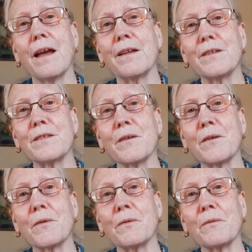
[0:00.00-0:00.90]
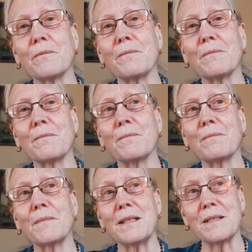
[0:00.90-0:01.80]
And so
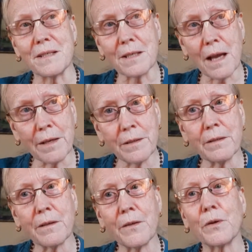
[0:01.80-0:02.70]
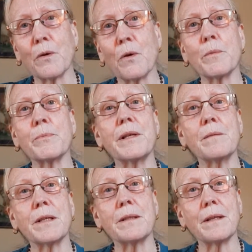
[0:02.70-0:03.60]
he decided on the
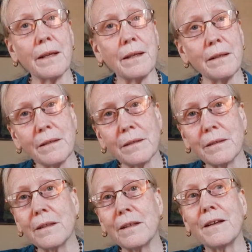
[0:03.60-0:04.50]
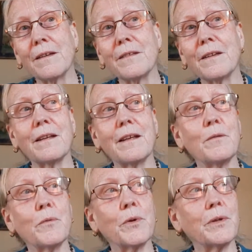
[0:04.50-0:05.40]
Gorpanima day that
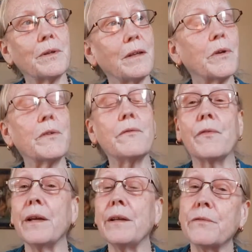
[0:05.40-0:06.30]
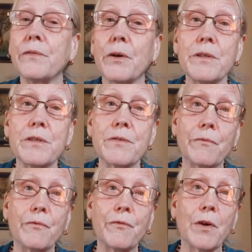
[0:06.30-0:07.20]
he would invite devotees
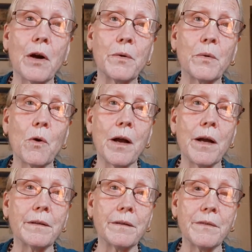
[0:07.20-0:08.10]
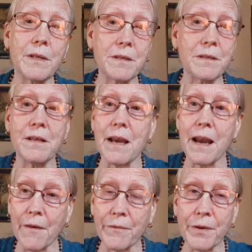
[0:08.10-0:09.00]
from far and wide. And this has
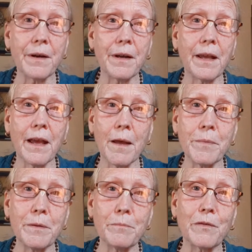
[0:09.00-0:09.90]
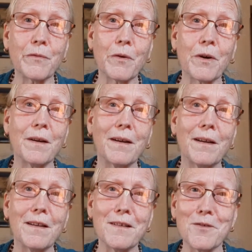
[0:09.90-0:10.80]
never happened before.
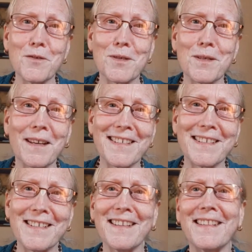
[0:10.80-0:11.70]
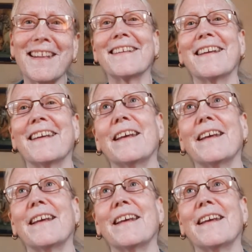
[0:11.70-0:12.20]
It's interesting, isn't it, that